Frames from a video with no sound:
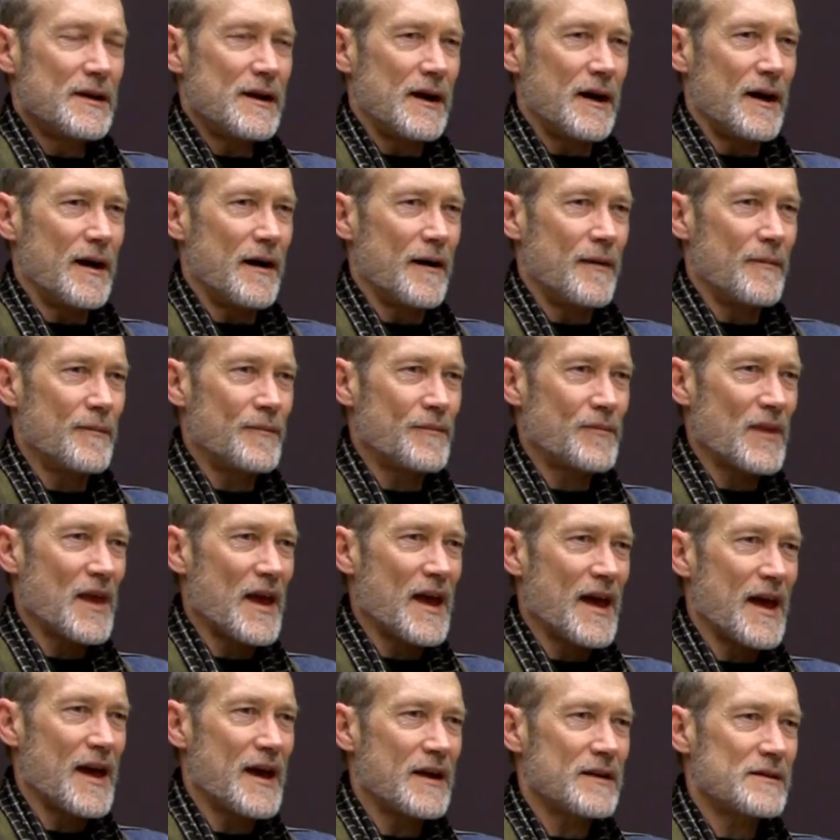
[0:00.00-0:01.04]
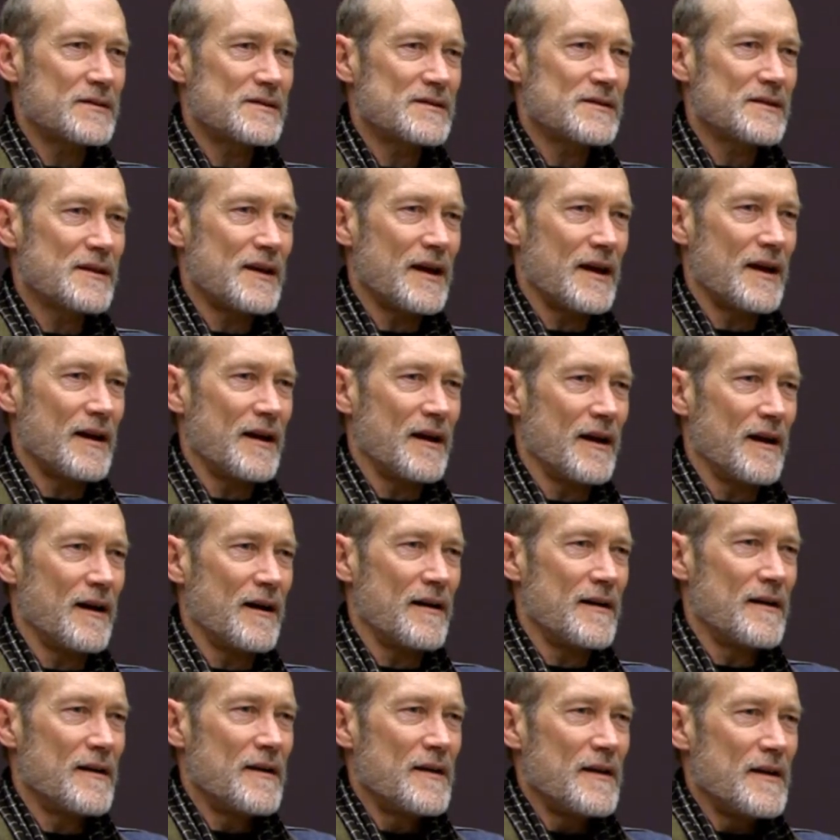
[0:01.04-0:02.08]
Um, and
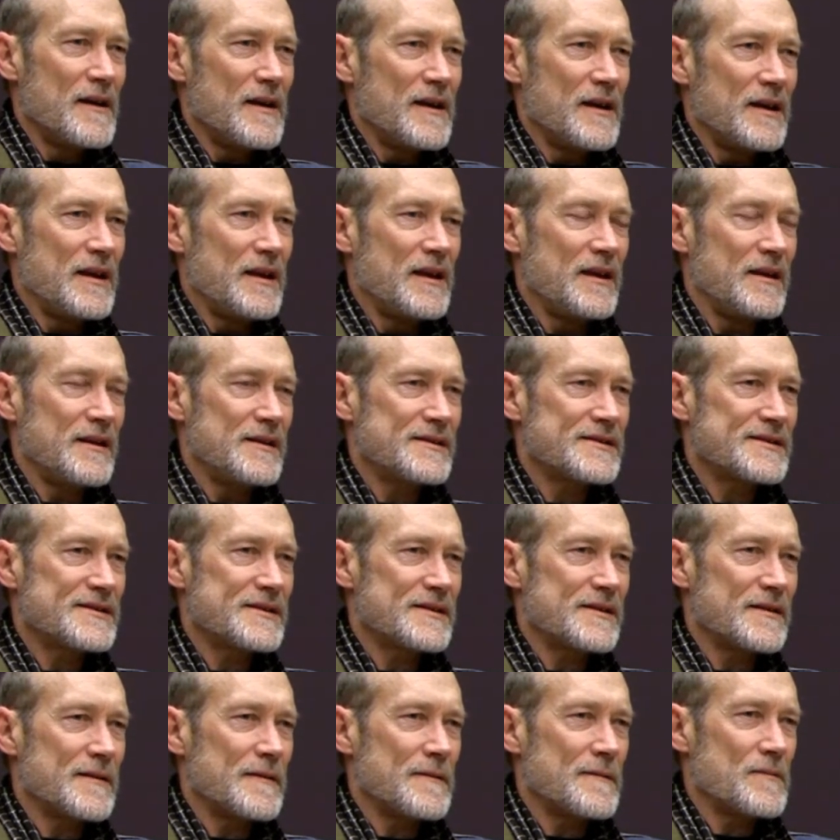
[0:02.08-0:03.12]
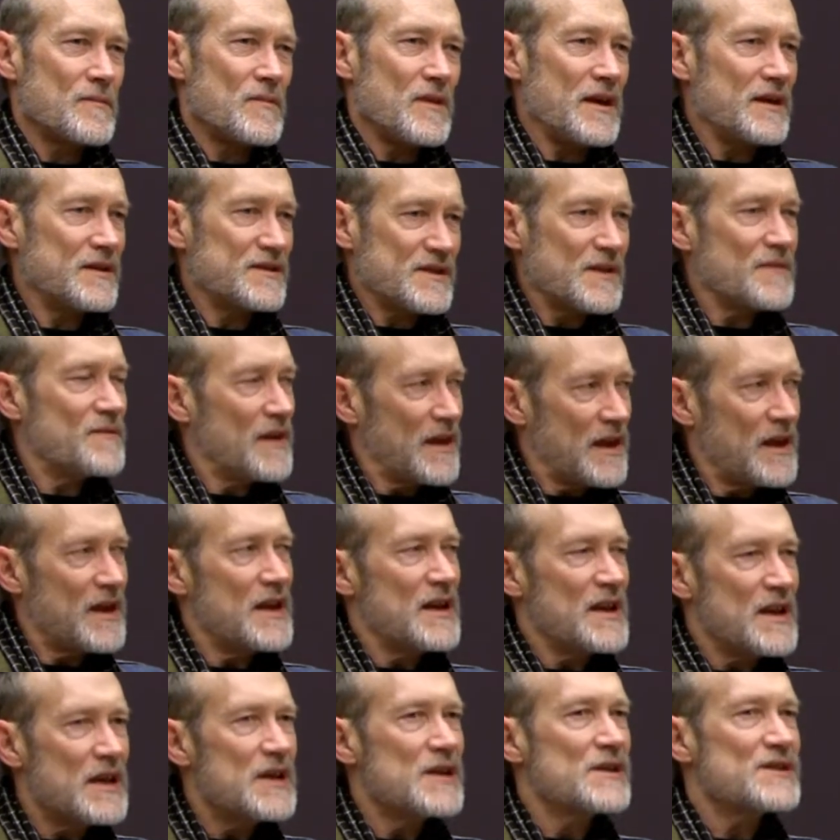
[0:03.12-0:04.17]
uh, he's he's a,
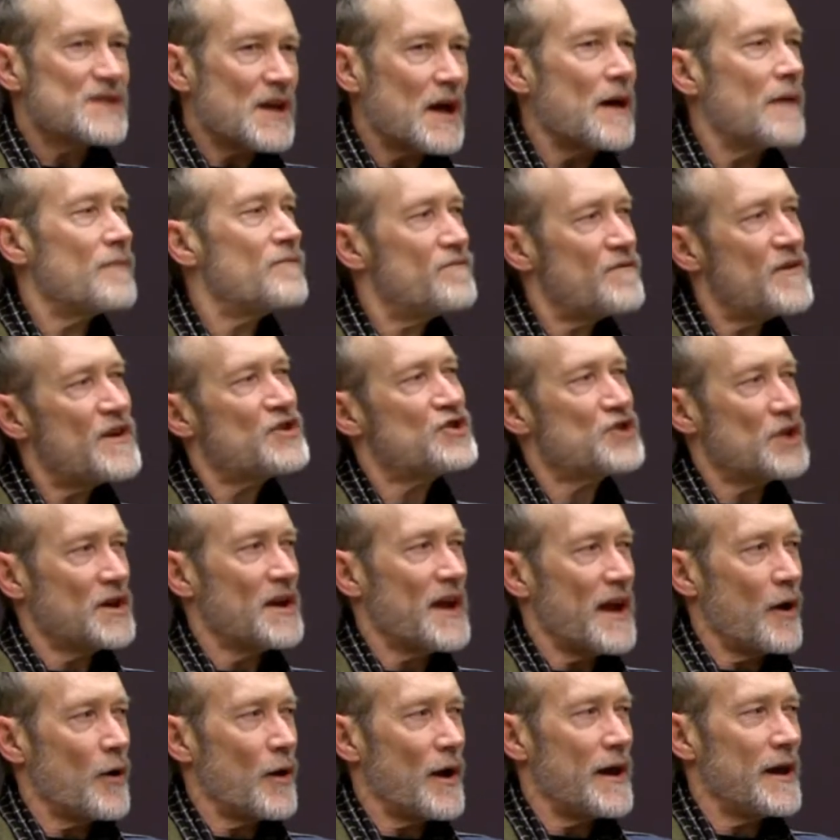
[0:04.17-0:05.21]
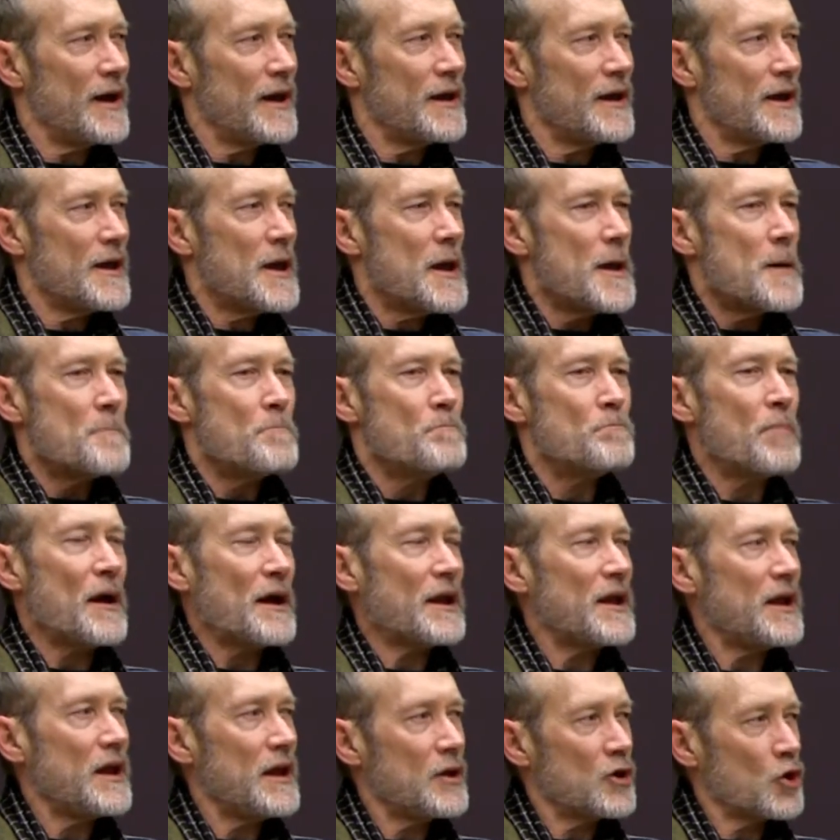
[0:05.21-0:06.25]
he is a visionary but
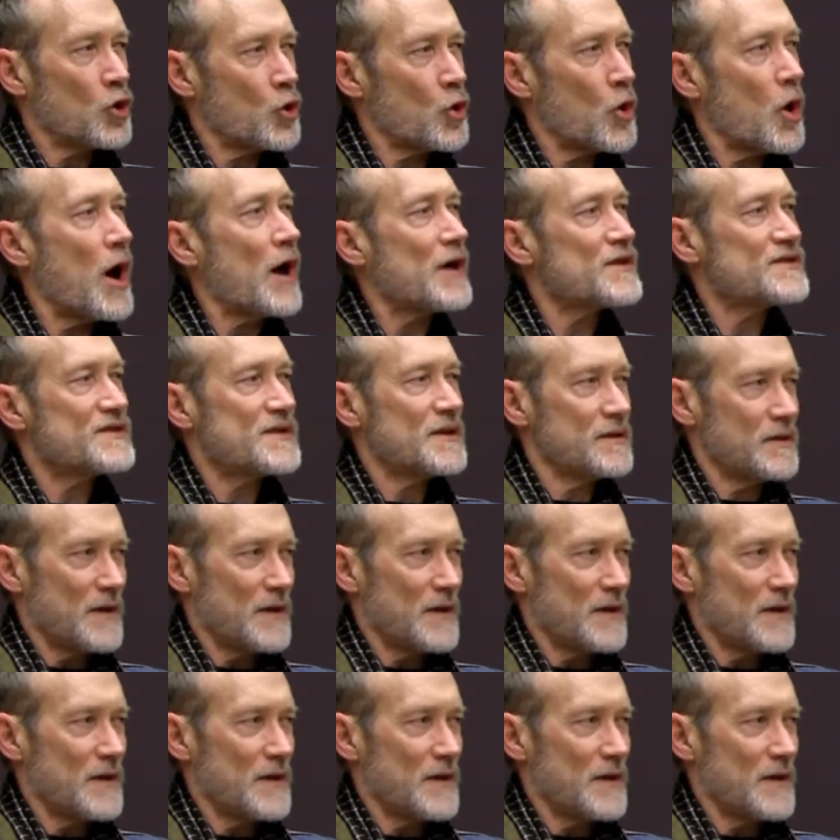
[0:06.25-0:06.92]
he crossed a